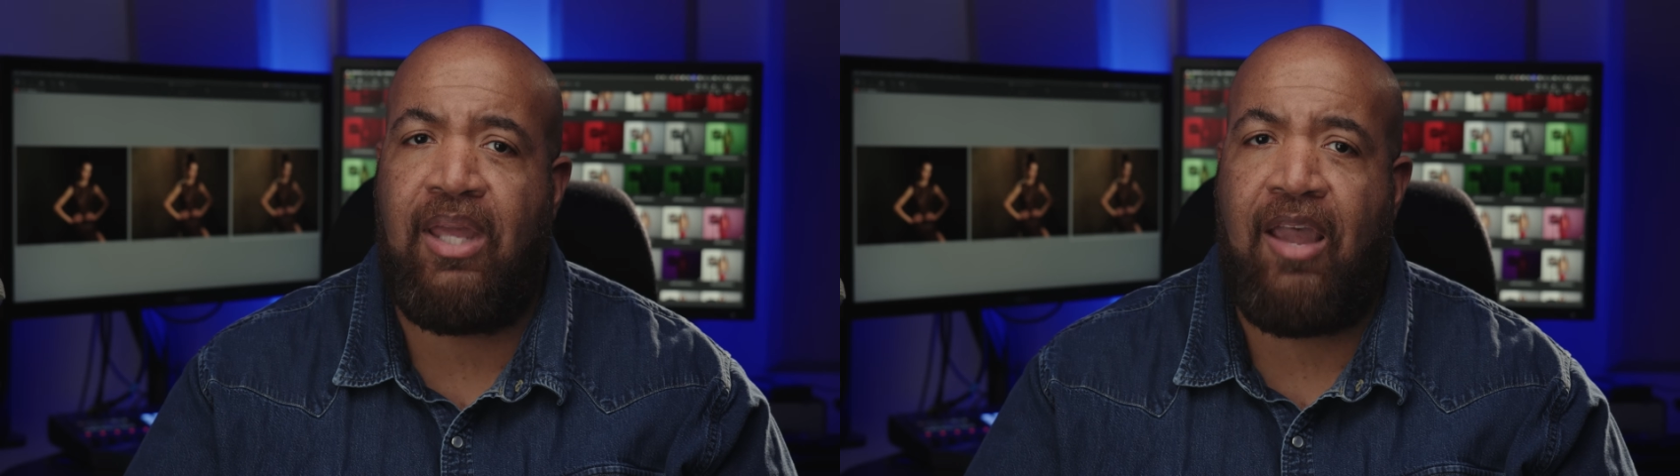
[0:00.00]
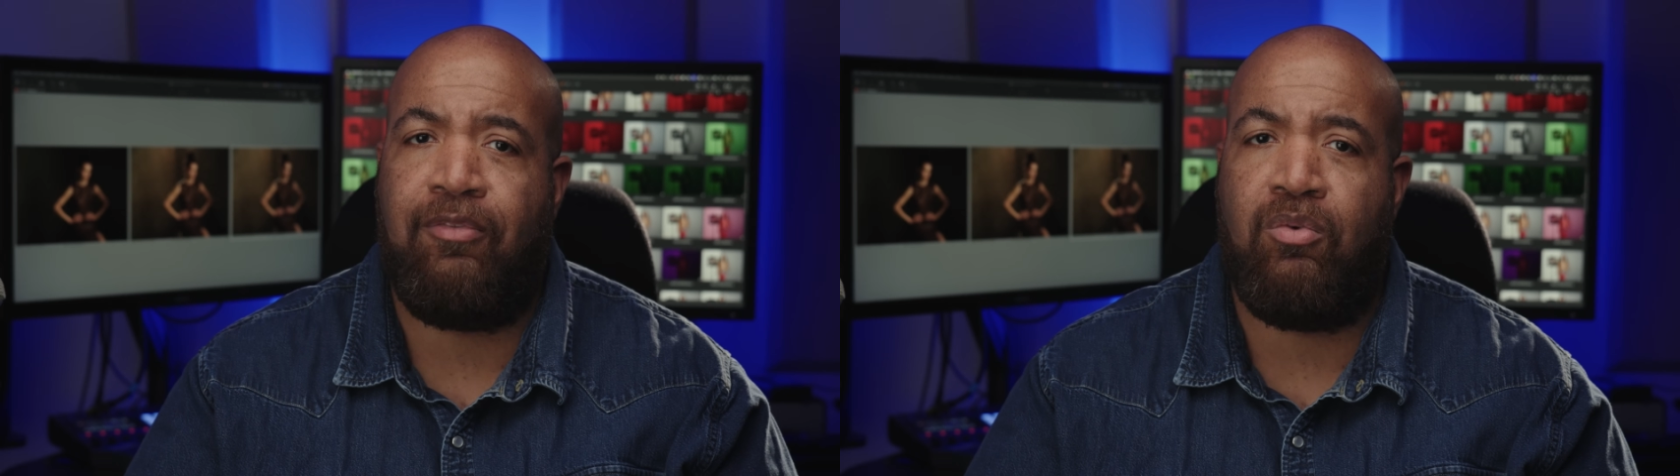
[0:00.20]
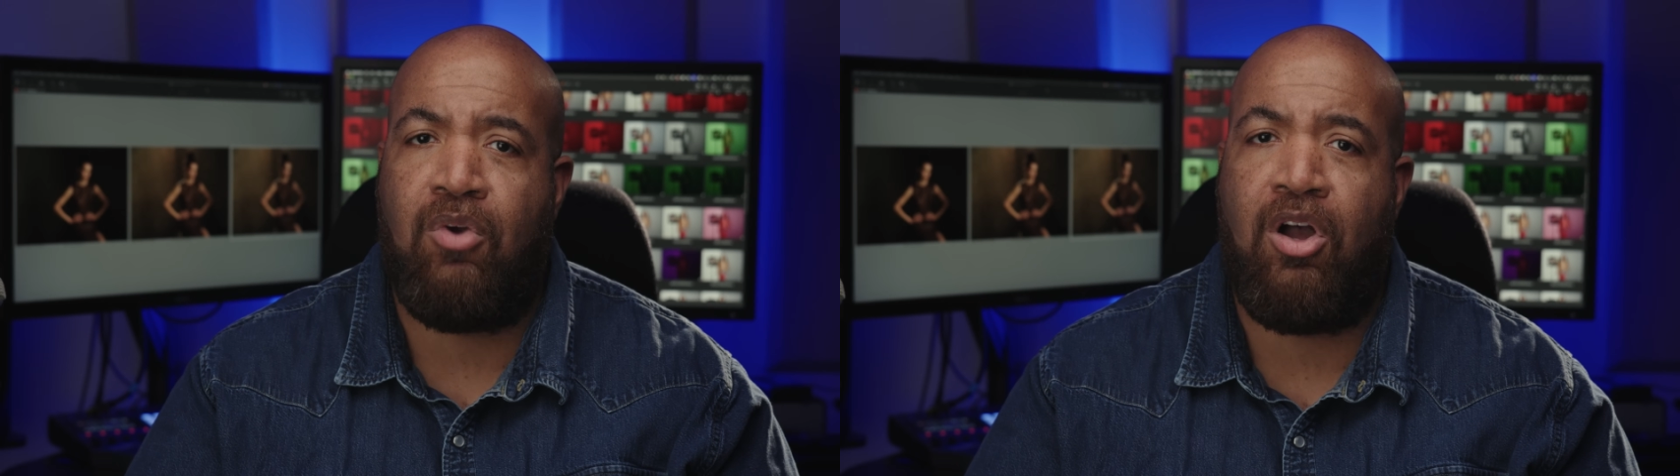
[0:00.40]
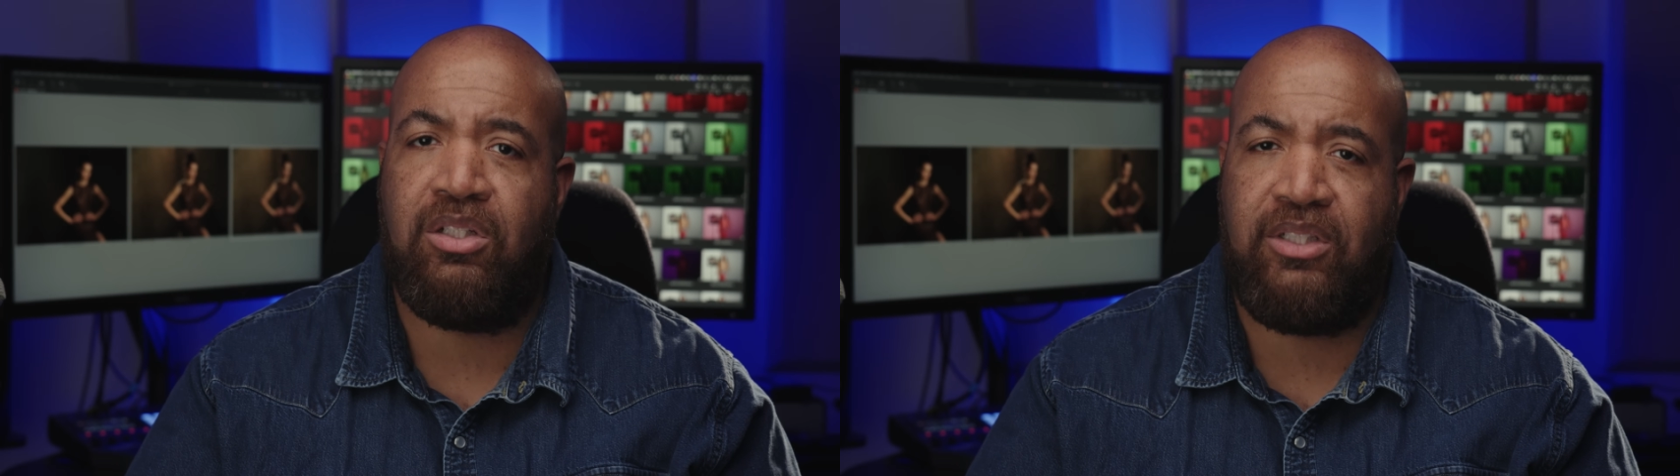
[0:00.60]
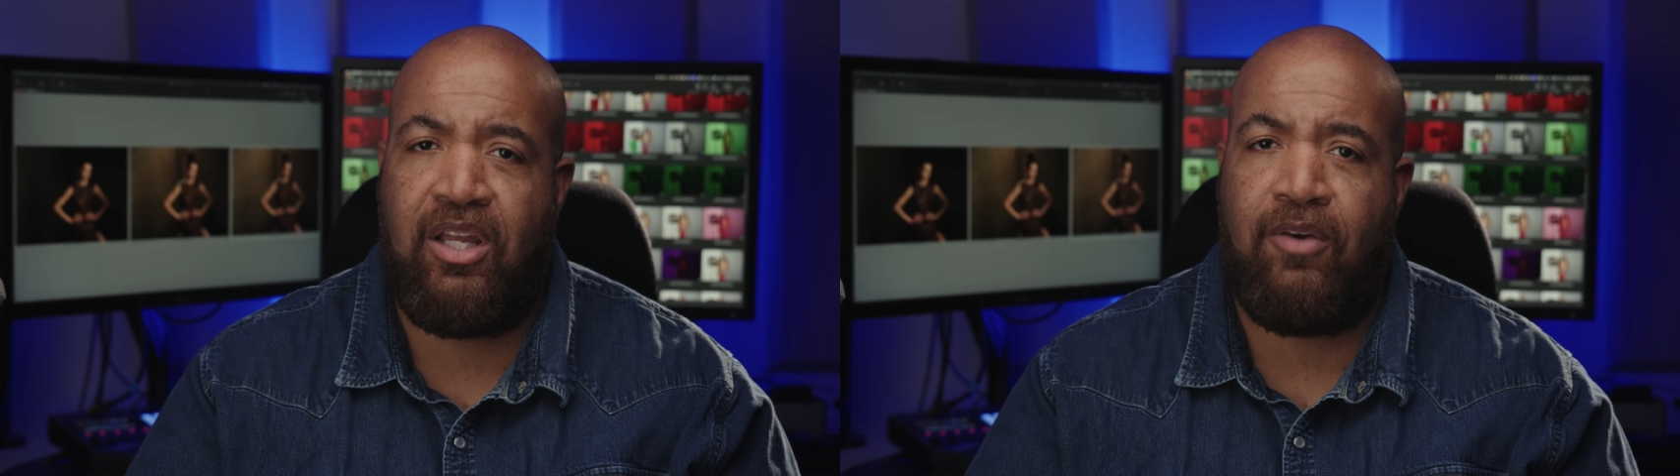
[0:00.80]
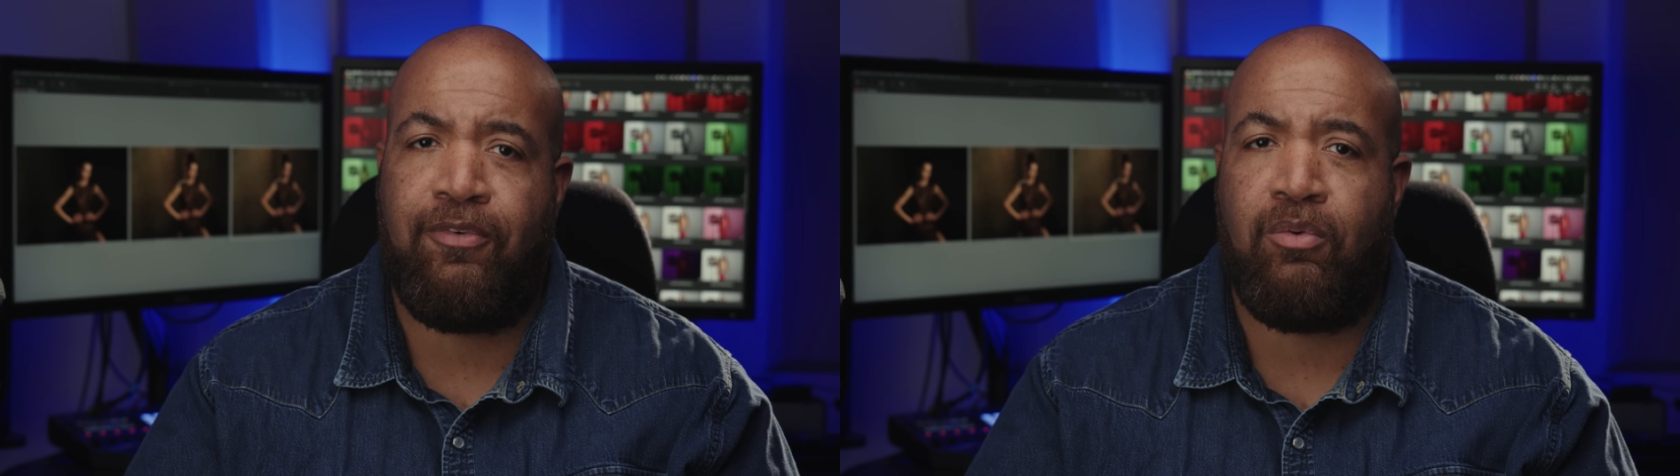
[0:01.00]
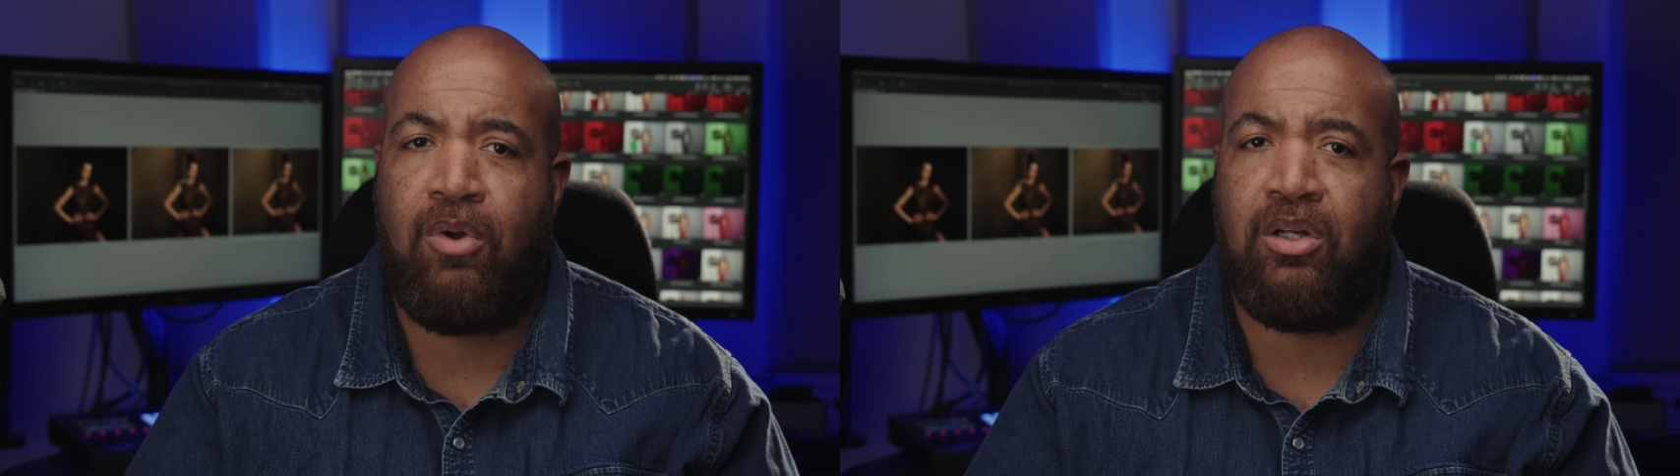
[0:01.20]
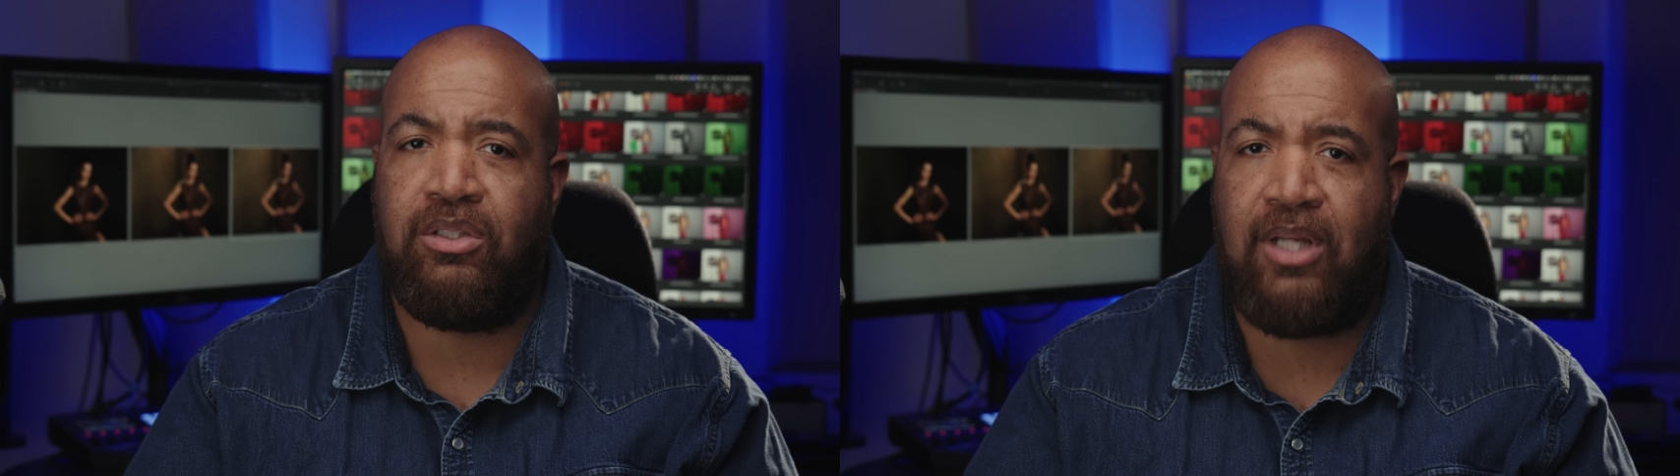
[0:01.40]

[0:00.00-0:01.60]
have the wrong gel for the wrong